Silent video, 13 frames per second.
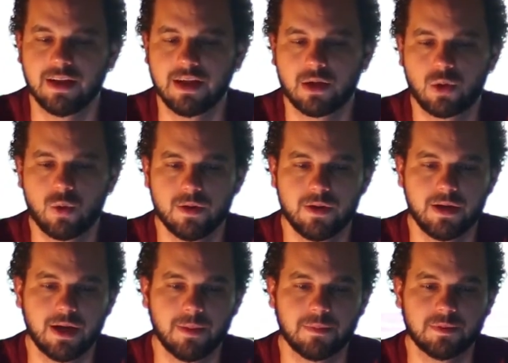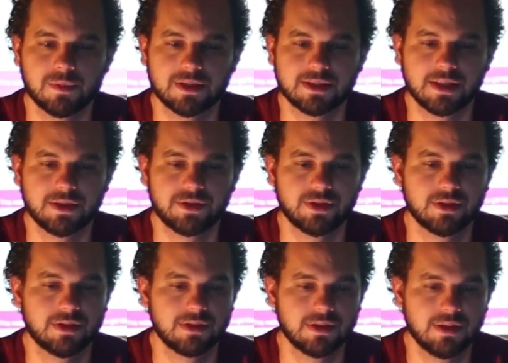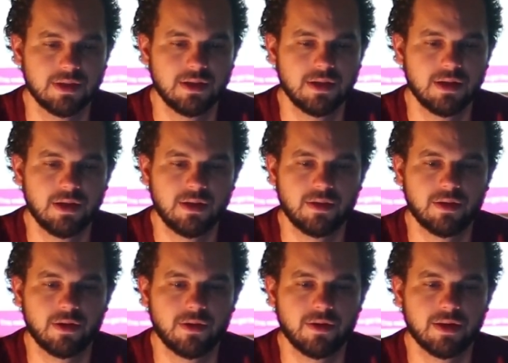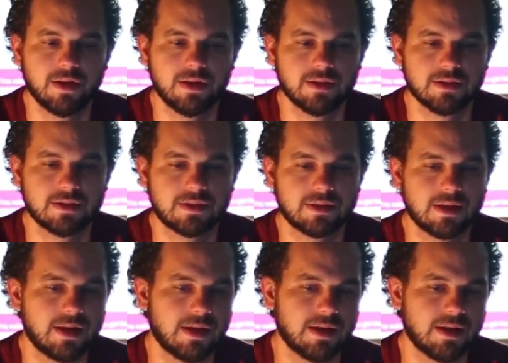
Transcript: like query optimization, there is